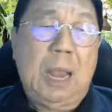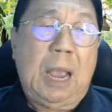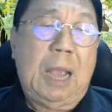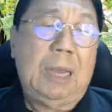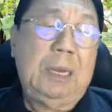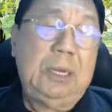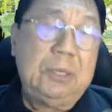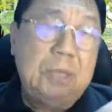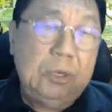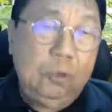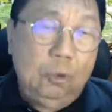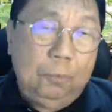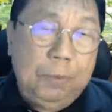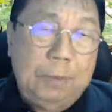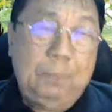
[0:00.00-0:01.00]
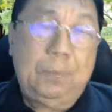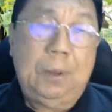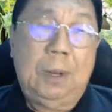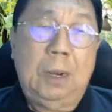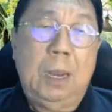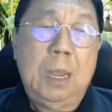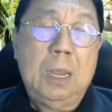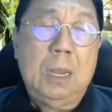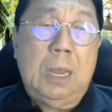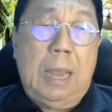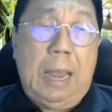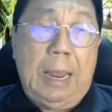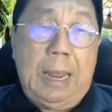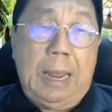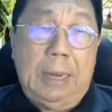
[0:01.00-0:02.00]
I listen to people,
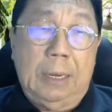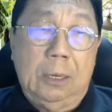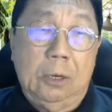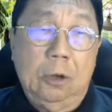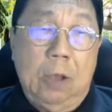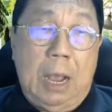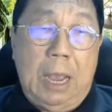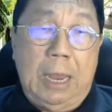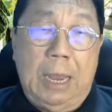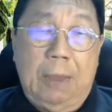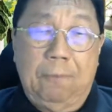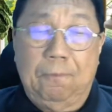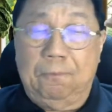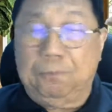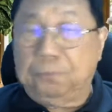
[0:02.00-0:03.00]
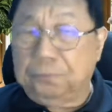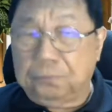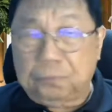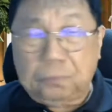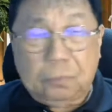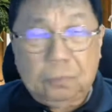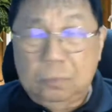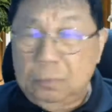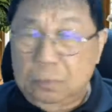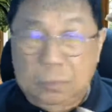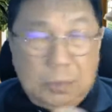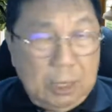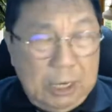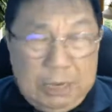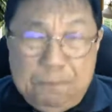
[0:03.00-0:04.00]
and I have
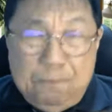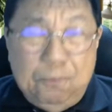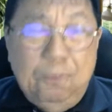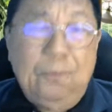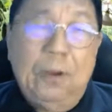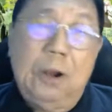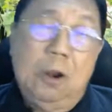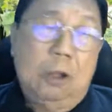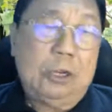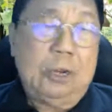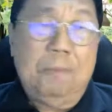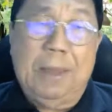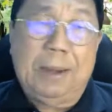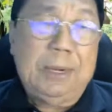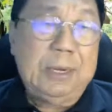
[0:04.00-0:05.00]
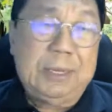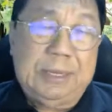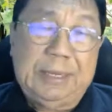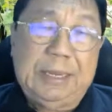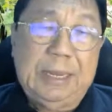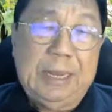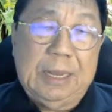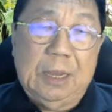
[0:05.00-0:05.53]
improved a lot tremendously.